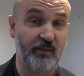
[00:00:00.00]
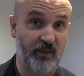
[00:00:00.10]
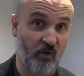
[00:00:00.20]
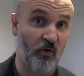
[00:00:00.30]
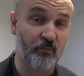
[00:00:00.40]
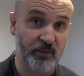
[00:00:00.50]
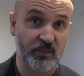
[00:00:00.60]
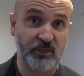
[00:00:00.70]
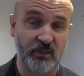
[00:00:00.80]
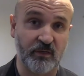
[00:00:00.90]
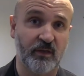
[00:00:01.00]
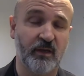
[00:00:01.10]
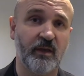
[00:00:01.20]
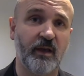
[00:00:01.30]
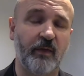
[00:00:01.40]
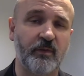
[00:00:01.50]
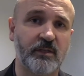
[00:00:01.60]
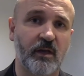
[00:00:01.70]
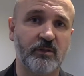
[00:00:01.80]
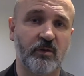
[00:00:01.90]
in the on position, and this
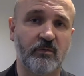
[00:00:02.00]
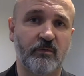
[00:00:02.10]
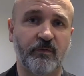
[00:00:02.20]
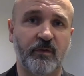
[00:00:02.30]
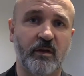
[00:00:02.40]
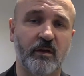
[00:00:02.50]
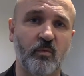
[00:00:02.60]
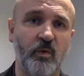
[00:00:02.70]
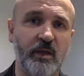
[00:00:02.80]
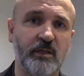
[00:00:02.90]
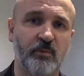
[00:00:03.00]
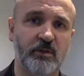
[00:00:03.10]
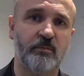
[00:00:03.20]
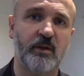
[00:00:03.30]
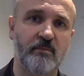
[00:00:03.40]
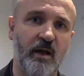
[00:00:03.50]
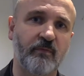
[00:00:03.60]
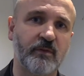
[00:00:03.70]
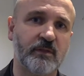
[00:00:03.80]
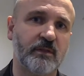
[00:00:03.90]
goes on for weeks, possibly
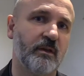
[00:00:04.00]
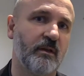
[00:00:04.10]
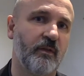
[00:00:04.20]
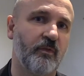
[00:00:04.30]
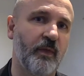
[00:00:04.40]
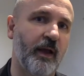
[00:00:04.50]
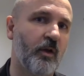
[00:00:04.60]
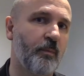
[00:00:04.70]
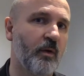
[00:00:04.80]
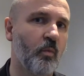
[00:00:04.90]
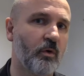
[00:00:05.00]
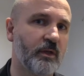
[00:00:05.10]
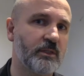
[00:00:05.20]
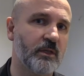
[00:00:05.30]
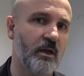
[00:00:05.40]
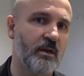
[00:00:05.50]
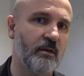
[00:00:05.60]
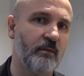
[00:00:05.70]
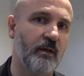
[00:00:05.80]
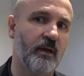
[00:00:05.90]
months, then that could be a warning sign.
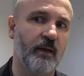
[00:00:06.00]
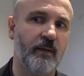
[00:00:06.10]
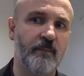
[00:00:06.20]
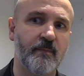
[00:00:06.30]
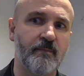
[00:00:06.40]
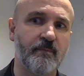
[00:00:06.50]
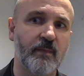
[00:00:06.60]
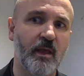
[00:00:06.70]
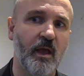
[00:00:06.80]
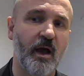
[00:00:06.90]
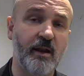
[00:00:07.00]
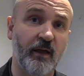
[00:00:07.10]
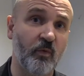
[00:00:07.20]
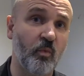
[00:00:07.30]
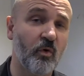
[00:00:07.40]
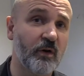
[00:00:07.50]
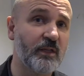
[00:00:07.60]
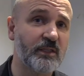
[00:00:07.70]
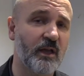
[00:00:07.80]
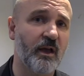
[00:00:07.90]
Another warning
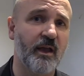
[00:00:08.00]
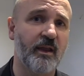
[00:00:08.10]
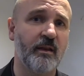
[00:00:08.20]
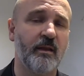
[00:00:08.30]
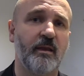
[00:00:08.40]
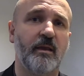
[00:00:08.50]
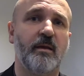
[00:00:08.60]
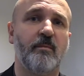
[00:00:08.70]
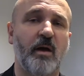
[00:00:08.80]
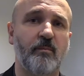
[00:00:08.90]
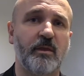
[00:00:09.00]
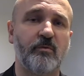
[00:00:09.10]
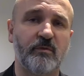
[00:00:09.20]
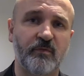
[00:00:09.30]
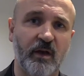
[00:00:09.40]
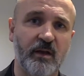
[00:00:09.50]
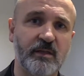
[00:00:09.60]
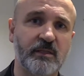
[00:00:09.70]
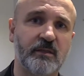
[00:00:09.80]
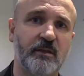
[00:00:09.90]
sign might be the
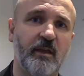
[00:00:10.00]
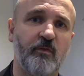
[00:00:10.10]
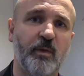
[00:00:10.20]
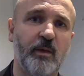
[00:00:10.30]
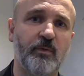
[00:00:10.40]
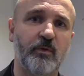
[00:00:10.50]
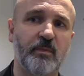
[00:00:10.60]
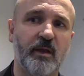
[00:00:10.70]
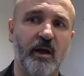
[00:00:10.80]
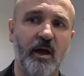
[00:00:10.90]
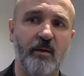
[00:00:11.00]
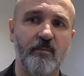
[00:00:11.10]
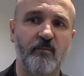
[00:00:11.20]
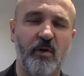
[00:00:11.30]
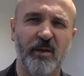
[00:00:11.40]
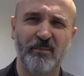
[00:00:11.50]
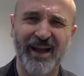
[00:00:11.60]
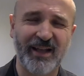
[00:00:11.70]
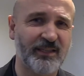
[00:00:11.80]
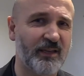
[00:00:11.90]
reverse. If people become very
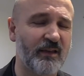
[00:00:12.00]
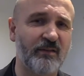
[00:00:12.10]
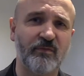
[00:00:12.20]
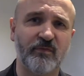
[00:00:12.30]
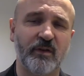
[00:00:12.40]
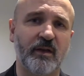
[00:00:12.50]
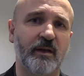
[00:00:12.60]
passive,